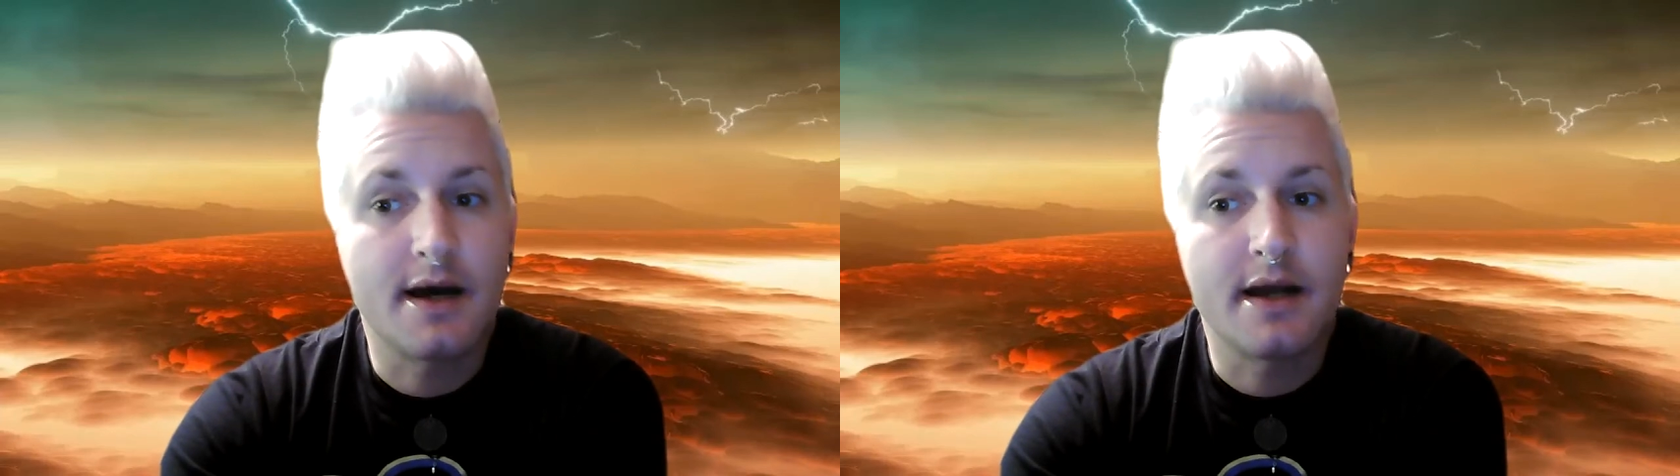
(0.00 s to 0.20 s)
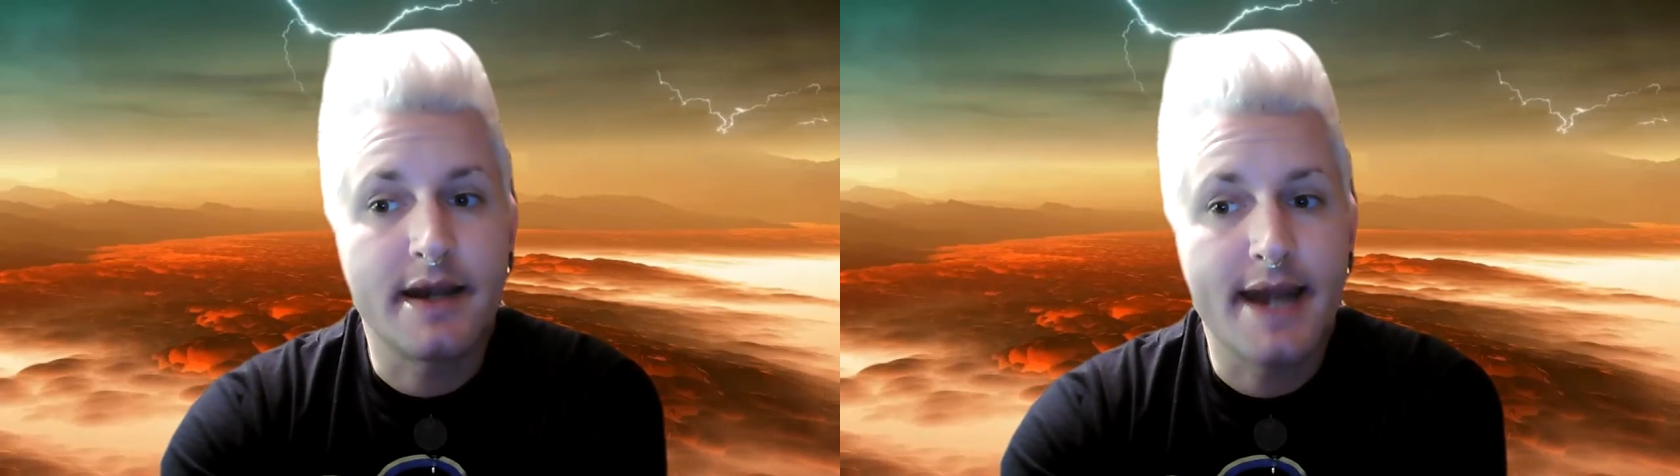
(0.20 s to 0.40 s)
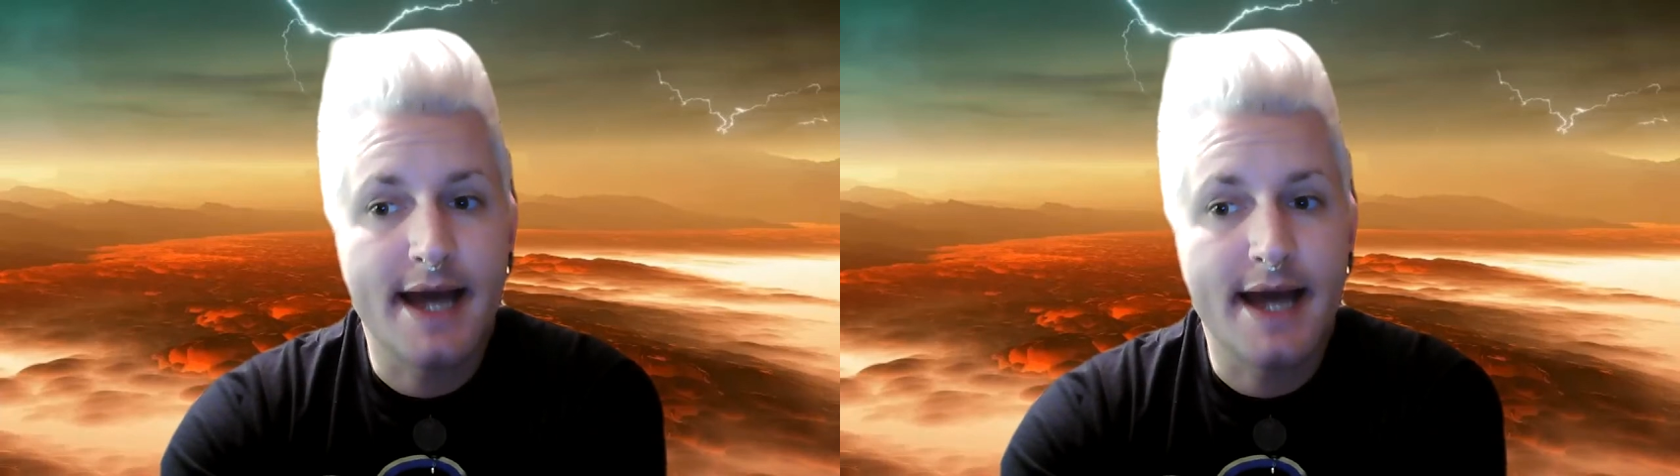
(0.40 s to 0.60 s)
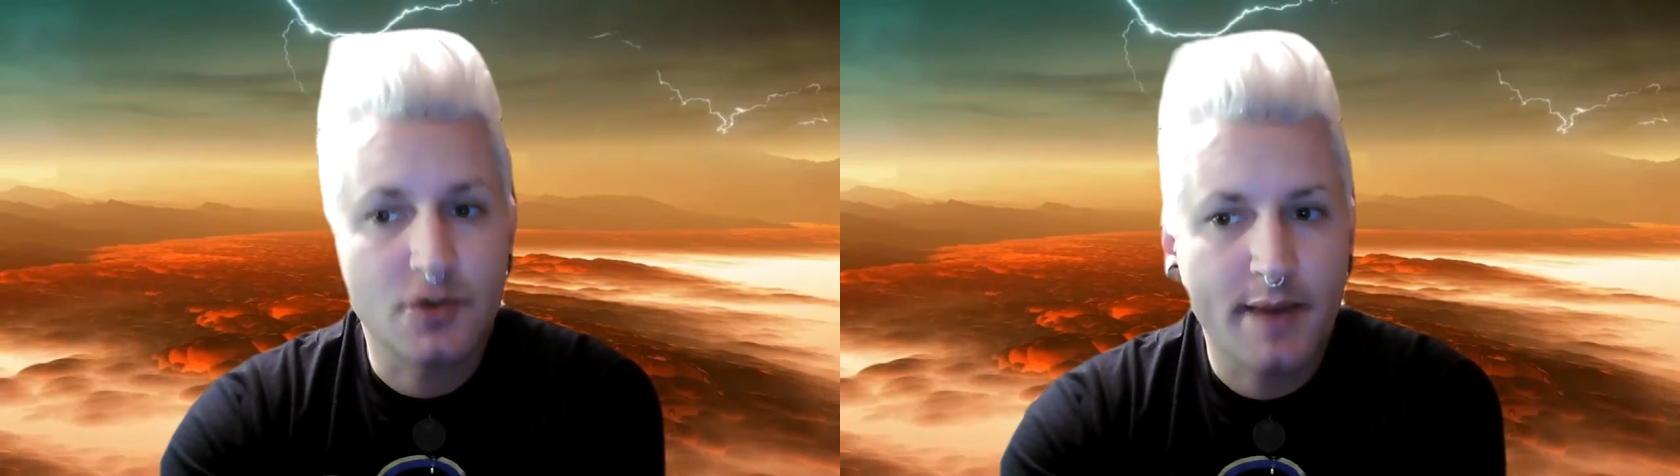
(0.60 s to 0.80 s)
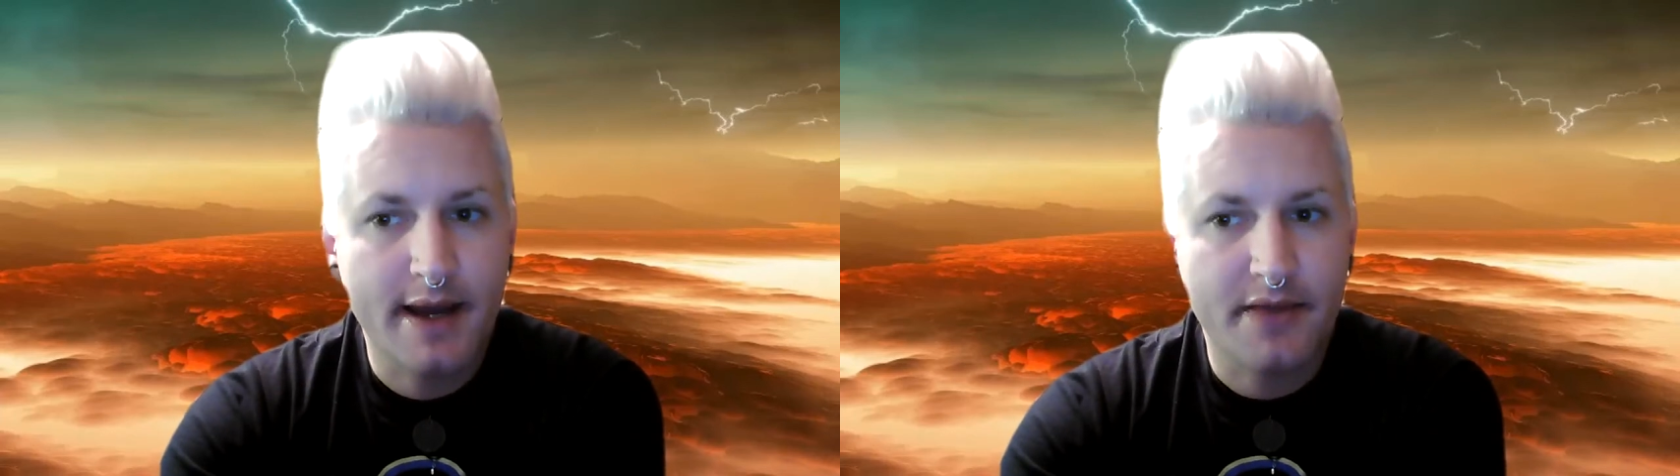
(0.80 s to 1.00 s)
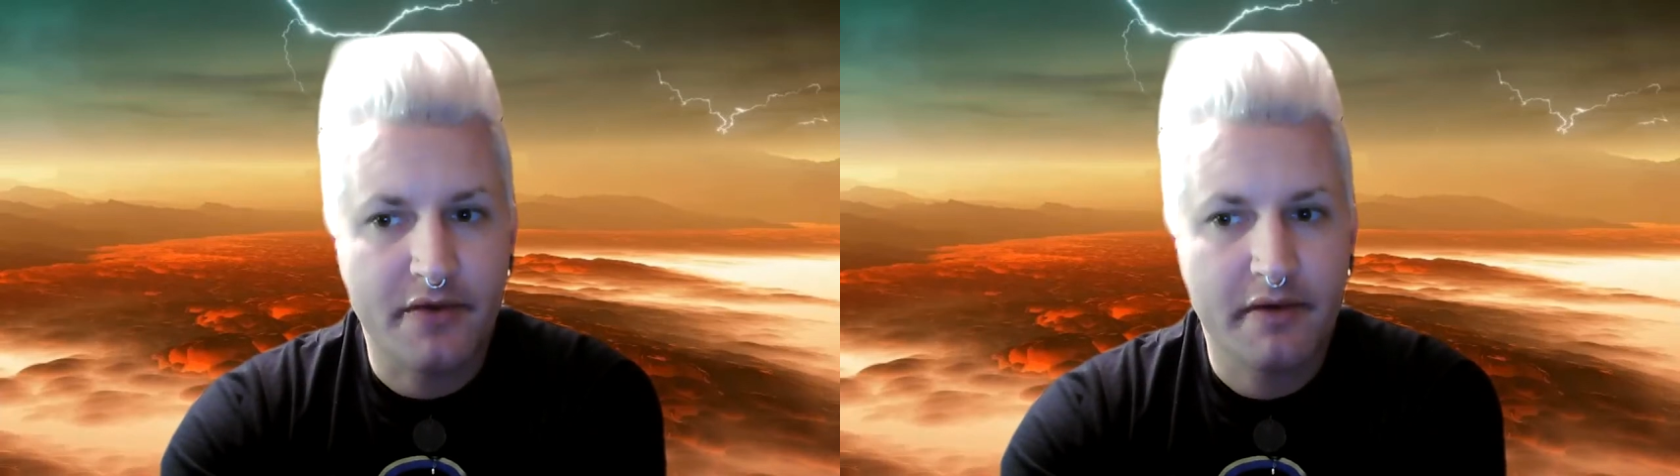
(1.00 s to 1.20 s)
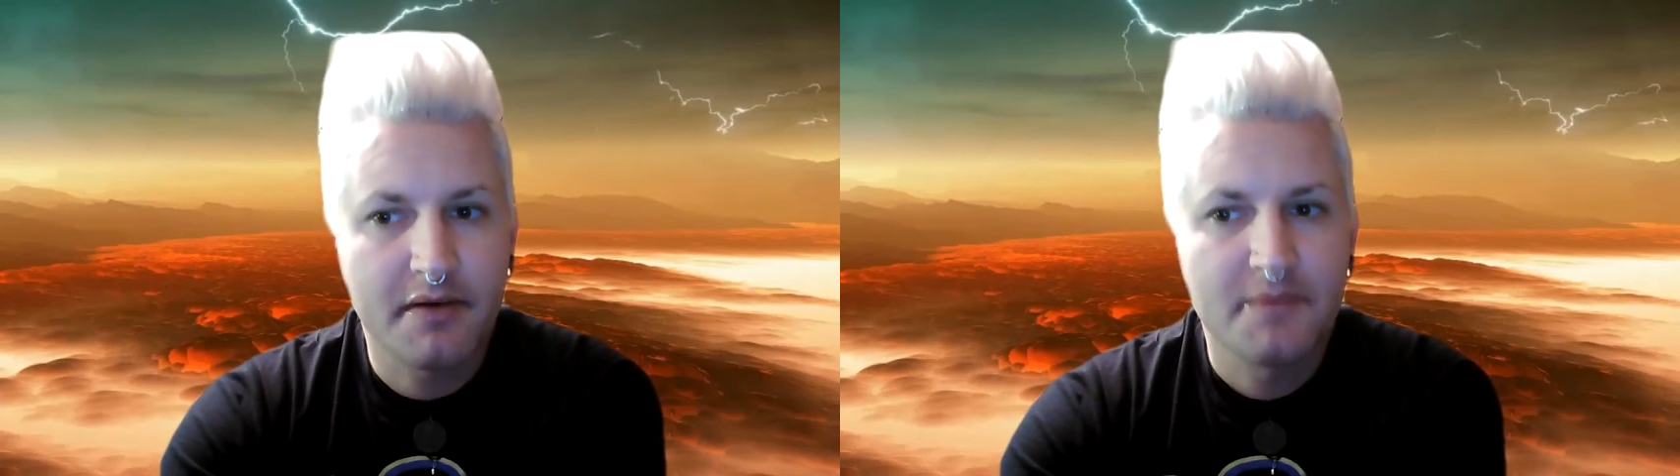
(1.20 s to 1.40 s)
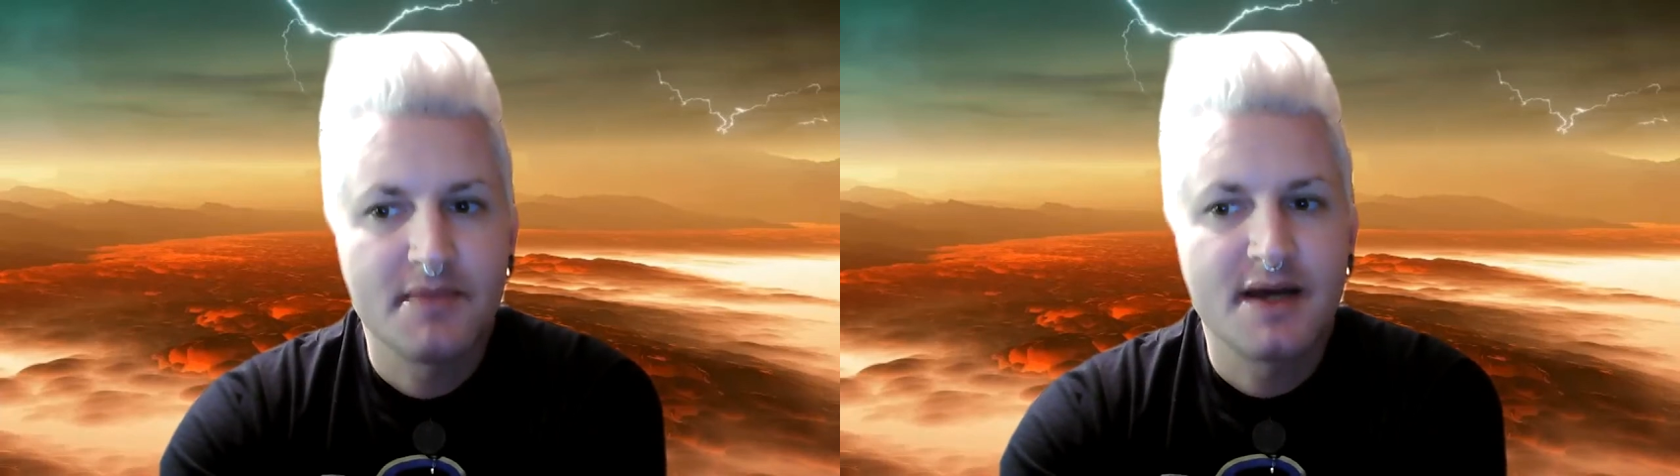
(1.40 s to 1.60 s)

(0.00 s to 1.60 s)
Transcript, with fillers: uh, naturopathic